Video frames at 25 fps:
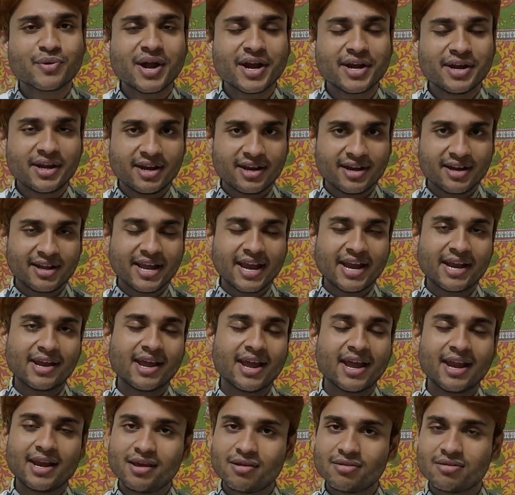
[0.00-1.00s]
so I didn't
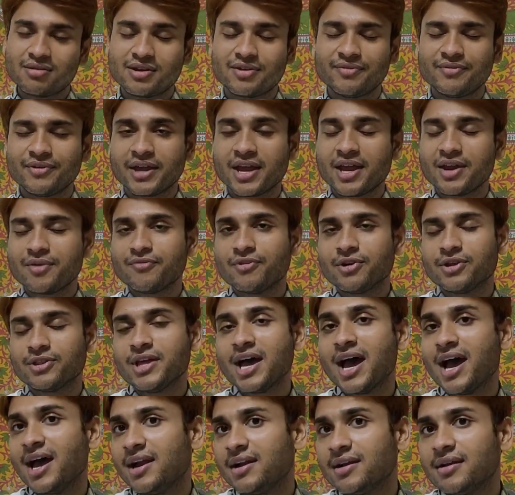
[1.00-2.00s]
get any certificate for
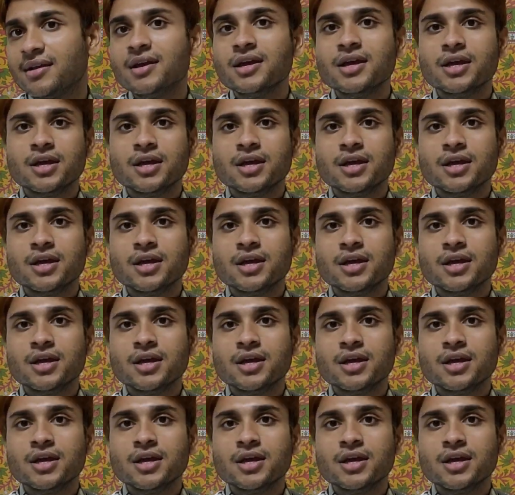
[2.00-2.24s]
that.